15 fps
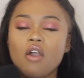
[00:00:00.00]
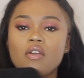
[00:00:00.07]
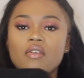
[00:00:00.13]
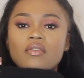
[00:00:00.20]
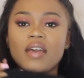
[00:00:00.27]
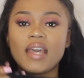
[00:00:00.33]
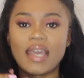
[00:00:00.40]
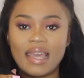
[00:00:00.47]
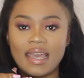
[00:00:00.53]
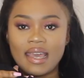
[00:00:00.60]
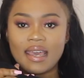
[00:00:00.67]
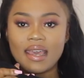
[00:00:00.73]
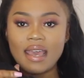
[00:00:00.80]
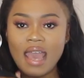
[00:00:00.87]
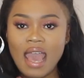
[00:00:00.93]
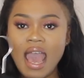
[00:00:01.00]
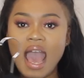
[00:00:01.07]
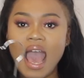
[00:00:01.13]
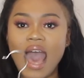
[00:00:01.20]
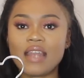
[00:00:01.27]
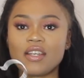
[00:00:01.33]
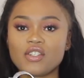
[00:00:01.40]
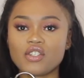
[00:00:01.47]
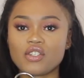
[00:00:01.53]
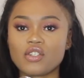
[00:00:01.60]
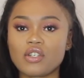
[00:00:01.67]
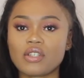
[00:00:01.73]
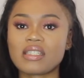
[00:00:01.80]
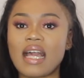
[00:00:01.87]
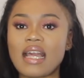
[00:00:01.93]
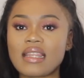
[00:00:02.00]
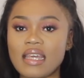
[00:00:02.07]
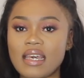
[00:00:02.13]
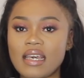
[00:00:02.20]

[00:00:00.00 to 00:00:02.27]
over here, and it just looks like